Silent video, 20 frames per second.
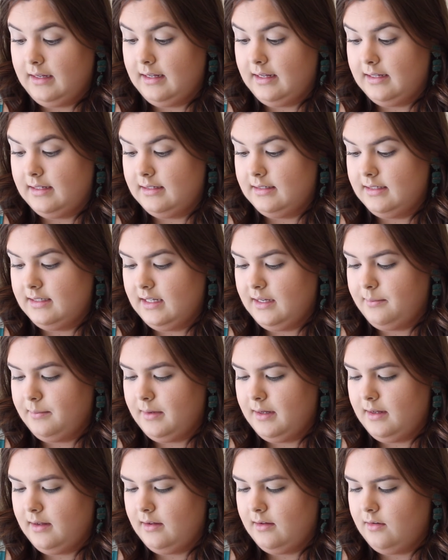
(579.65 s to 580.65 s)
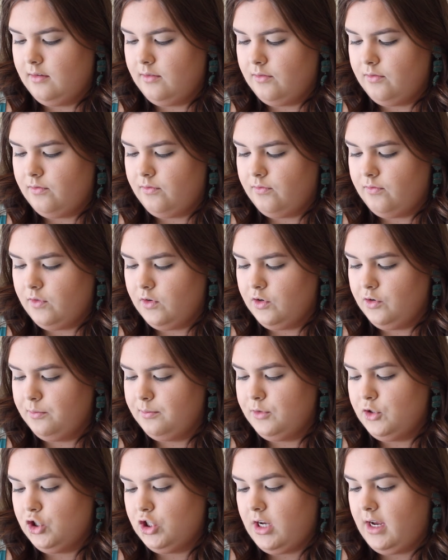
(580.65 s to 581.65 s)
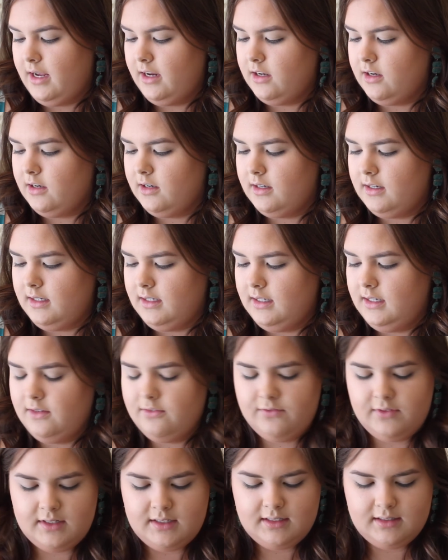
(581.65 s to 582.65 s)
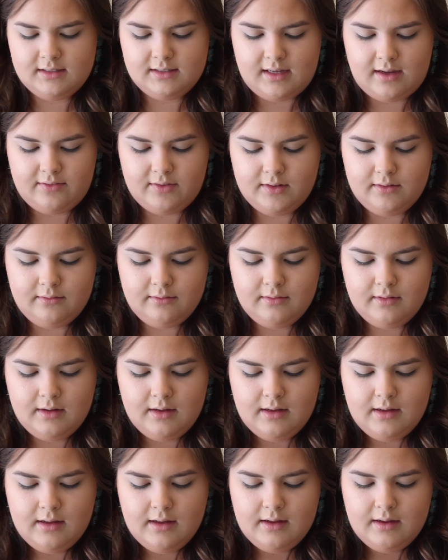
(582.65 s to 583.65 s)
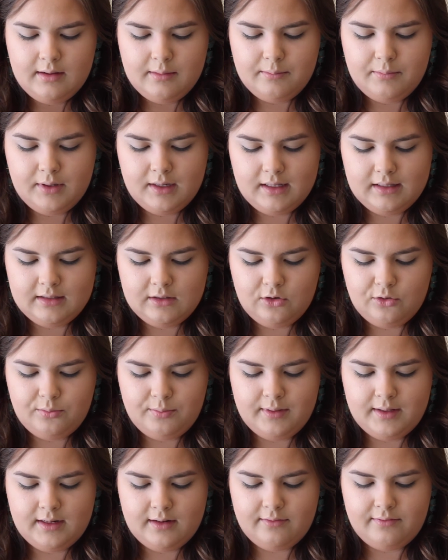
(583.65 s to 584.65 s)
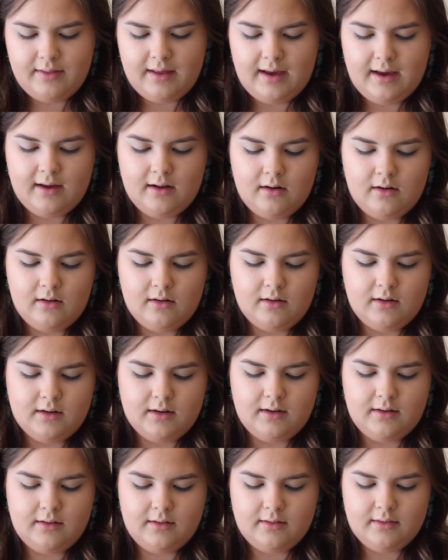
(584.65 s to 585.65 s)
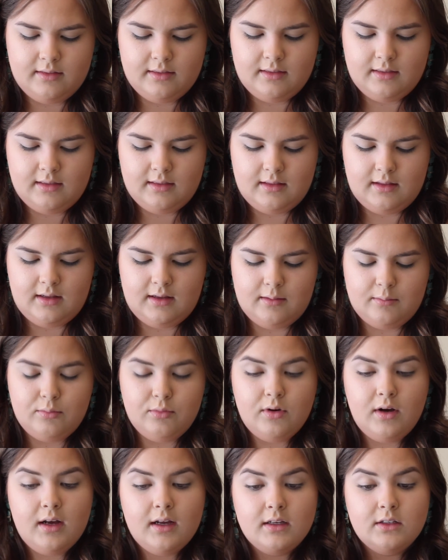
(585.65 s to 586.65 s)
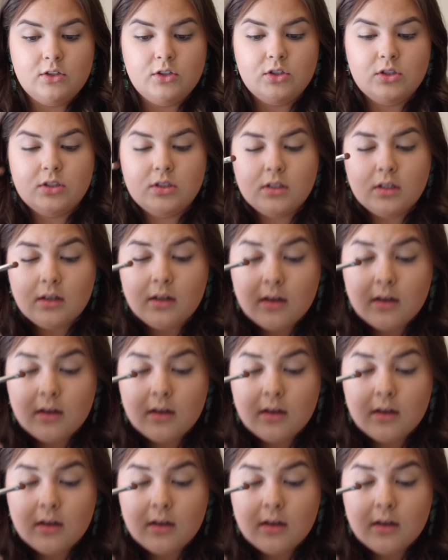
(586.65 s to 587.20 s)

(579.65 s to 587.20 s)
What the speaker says: a Sigma Firm Shader E57 and put a little bit of that on the brush